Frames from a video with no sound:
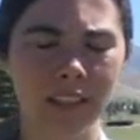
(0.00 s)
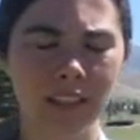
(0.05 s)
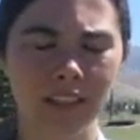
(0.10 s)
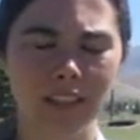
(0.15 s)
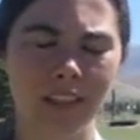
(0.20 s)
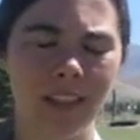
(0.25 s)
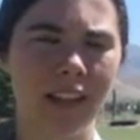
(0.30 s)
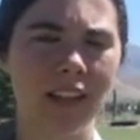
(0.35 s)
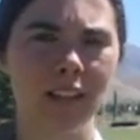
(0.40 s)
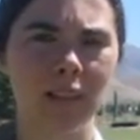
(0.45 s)
you
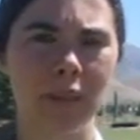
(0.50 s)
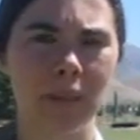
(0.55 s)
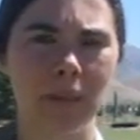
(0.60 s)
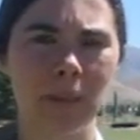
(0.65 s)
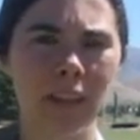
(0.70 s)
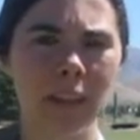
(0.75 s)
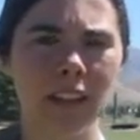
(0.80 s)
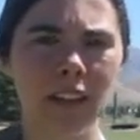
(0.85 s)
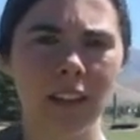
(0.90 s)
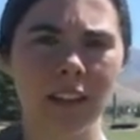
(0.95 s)
know, that's your
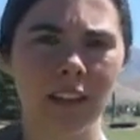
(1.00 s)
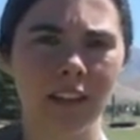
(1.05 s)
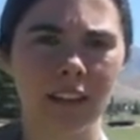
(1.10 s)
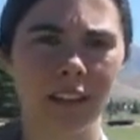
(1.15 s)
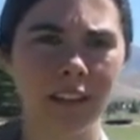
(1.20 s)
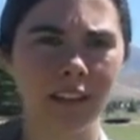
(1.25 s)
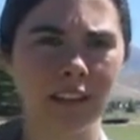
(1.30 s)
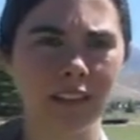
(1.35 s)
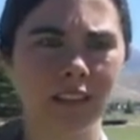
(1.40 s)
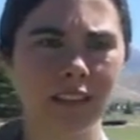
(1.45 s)
opinion.
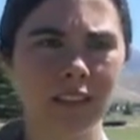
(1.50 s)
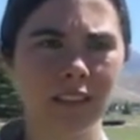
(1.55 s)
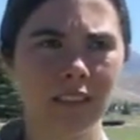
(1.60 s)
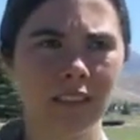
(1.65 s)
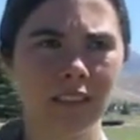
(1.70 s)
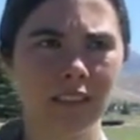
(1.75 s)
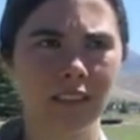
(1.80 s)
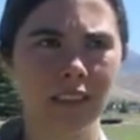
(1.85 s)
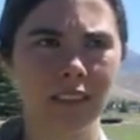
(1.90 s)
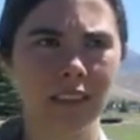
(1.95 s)
It's
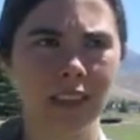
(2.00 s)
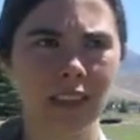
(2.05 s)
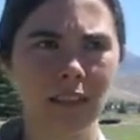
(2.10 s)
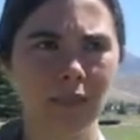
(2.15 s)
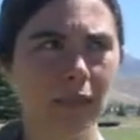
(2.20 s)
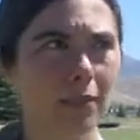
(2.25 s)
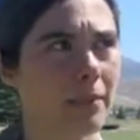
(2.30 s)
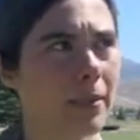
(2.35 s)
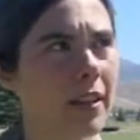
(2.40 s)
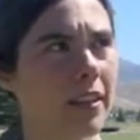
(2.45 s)

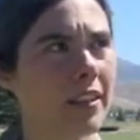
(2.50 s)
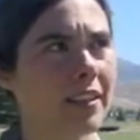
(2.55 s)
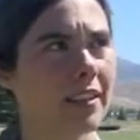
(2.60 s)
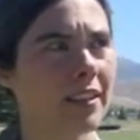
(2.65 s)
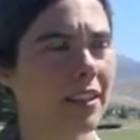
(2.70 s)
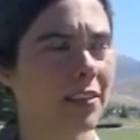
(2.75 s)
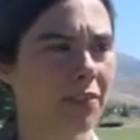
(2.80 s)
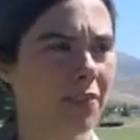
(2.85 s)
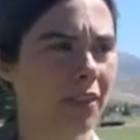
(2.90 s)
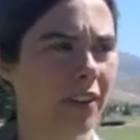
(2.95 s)
everybody's
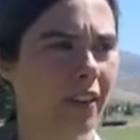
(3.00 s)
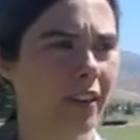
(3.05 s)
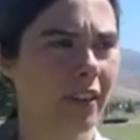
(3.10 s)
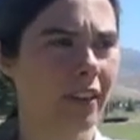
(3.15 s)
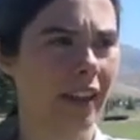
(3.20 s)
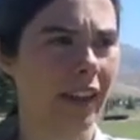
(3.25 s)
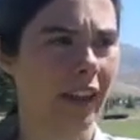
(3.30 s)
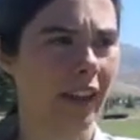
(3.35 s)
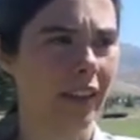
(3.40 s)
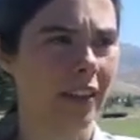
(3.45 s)

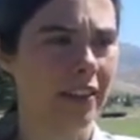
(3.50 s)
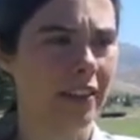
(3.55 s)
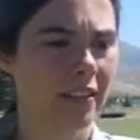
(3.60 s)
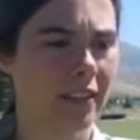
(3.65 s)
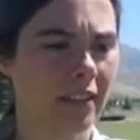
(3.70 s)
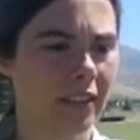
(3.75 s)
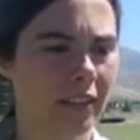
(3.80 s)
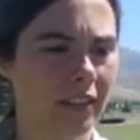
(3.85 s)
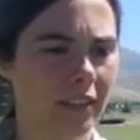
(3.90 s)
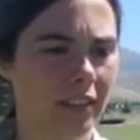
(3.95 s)
different
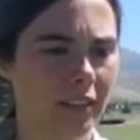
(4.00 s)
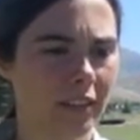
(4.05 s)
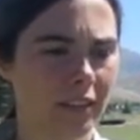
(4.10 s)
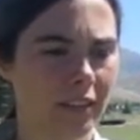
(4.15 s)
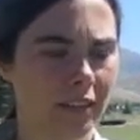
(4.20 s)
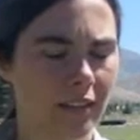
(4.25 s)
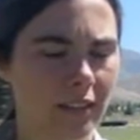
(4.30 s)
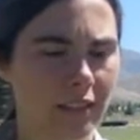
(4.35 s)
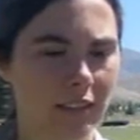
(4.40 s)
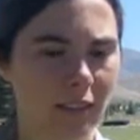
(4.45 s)

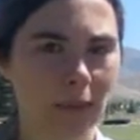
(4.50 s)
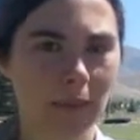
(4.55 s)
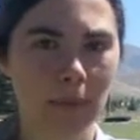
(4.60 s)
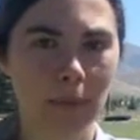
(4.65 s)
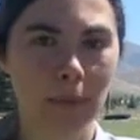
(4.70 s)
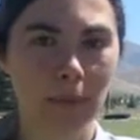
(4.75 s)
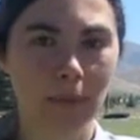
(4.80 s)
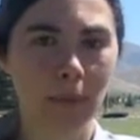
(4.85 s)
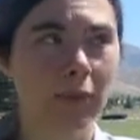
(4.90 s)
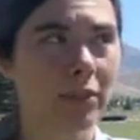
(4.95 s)
and some
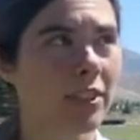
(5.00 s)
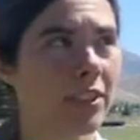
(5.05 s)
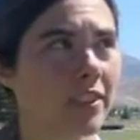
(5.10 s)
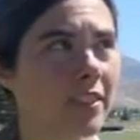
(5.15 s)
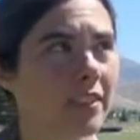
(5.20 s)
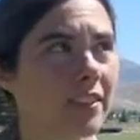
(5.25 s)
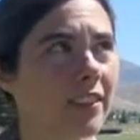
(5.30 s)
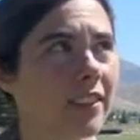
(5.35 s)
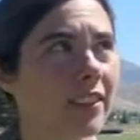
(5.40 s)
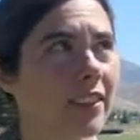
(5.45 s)
people
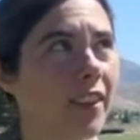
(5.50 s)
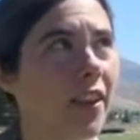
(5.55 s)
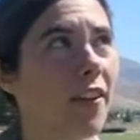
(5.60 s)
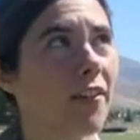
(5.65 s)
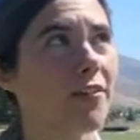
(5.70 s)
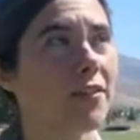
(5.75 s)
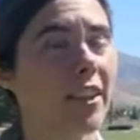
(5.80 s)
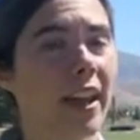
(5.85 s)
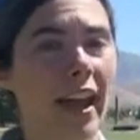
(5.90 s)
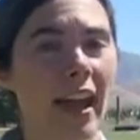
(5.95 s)
just
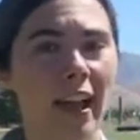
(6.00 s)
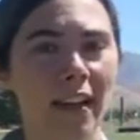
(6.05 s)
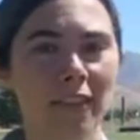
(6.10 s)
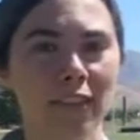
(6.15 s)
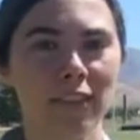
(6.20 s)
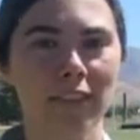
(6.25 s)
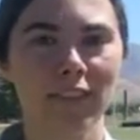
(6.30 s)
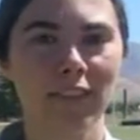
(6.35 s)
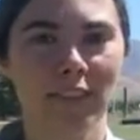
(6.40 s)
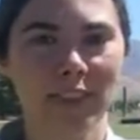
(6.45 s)
love to
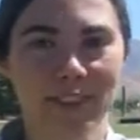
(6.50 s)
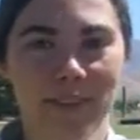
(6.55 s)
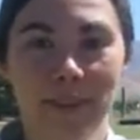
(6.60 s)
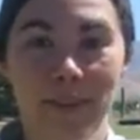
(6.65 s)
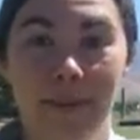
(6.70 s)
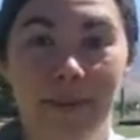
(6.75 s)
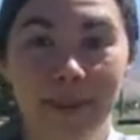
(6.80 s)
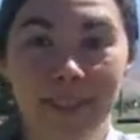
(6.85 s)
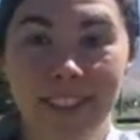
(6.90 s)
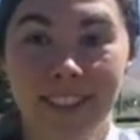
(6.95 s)
have their
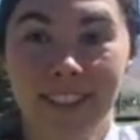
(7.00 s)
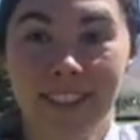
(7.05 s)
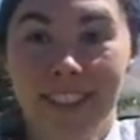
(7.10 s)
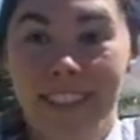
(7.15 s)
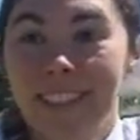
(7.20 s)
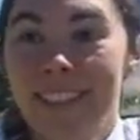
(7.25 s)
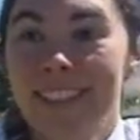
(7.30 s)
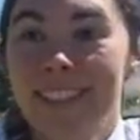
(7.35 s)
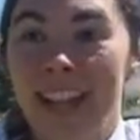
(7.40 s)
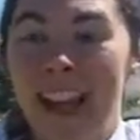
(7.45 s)
horse
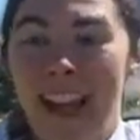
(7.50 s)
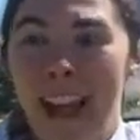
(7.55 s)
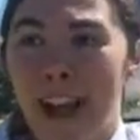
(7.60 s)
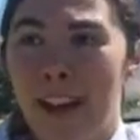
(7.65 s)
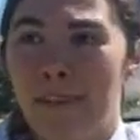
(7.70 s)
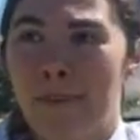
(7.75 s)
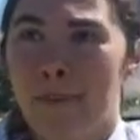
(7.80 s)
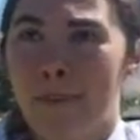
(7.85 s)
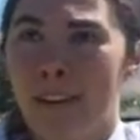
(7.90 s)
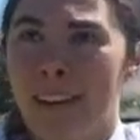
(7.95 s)
just to have
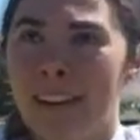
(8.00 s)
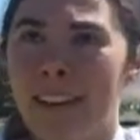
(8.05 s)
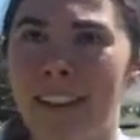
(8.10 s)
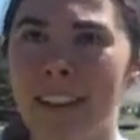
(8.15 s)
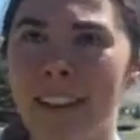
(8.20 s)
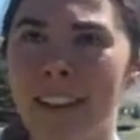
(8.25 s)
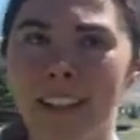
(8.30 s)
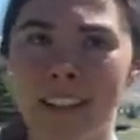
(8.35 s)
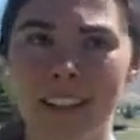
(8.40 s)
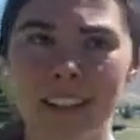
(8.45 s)
one.
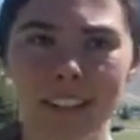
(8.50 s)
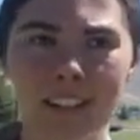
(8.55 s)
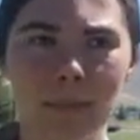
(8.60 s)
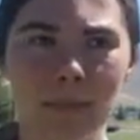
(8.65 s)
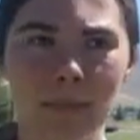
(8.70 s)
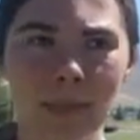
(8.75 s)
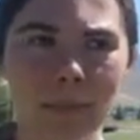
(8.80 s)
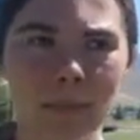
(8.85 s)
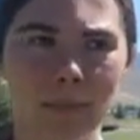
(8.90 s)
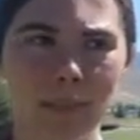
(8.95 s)

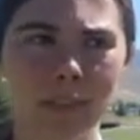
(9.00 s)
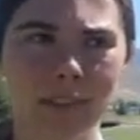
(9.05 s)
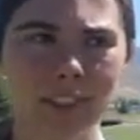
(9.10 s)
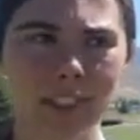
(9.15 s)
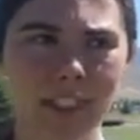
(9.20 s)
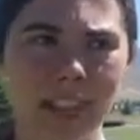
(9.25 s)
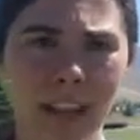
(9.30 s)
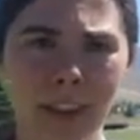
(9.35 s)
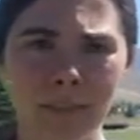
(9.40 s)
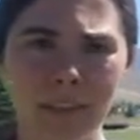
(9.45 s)
Some people
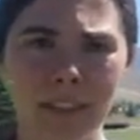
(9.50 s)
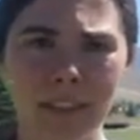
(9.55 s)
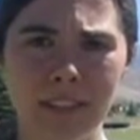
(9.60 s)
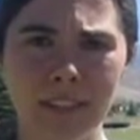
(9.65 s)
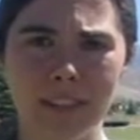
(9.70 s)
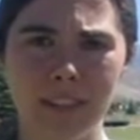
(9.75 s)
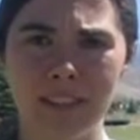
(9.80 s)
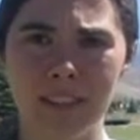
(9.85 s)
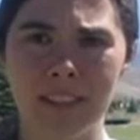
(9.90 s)
just have it